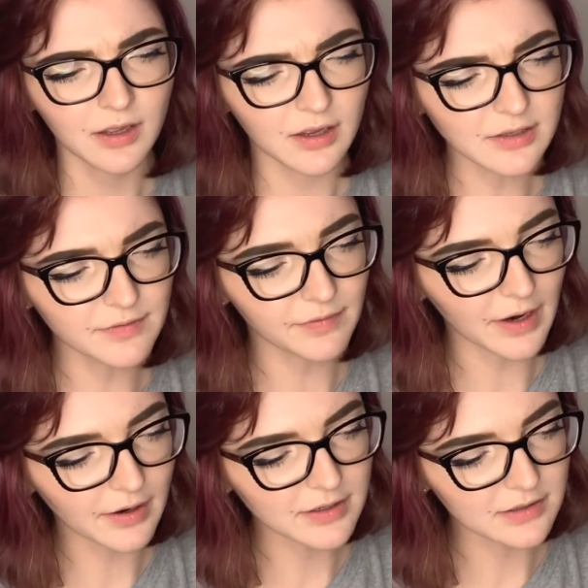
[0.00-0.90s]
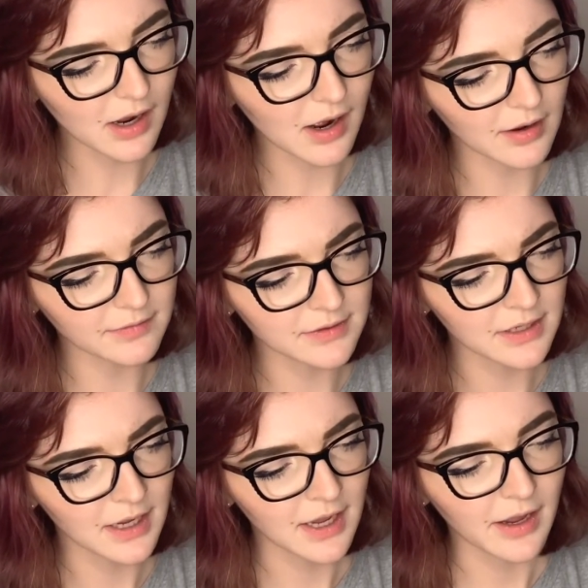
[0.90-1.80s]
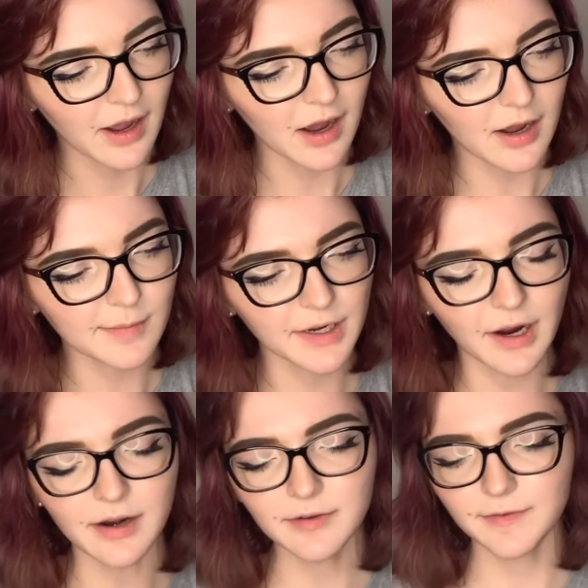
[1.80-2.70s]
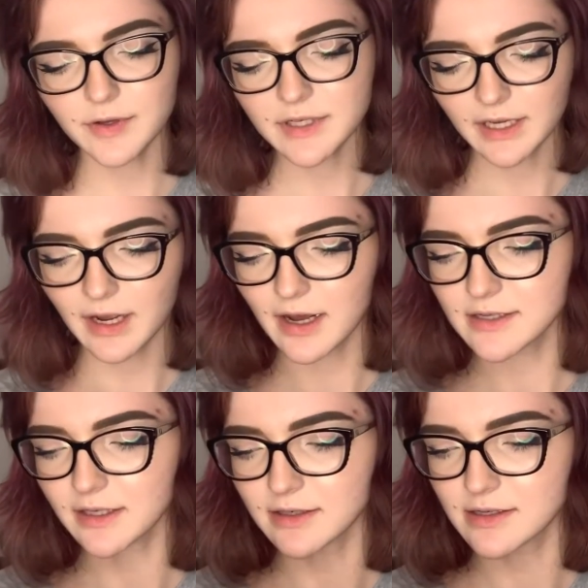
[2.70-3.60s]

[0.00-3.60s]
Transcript: It's very soft. Um, it kind of feels like it has like a